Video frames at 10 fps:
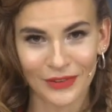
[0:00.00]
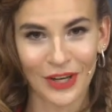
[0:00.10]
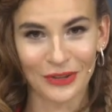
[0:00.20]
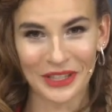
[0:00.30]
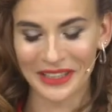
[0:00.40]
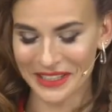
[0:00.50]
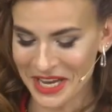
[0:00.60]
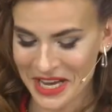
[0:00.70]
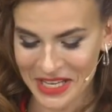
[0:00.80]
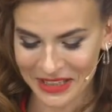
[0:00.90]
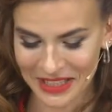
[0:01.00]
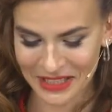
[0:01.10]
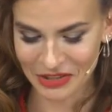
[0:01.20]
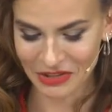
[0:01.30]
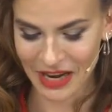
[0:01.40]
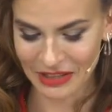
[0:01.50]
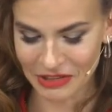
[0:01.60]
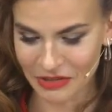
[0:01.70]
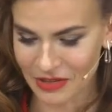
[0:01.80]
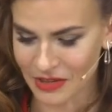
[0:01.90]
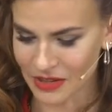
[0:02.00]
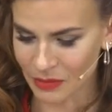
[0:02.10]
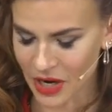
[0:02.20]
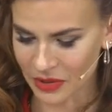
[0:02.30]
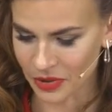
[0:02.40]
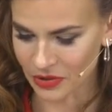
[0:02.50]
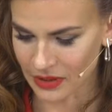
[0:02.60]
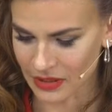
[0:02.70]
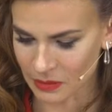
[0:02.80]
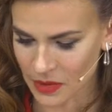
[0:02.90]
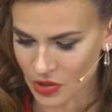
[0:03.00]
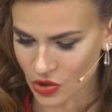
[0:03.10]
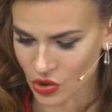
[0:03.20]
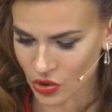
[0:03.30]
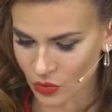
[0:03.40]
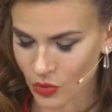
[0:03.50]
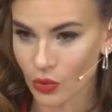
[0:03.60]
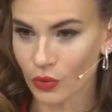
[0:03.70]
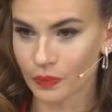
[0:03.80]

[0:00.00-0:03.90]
Okay, like do not use this monomer. Let me show you.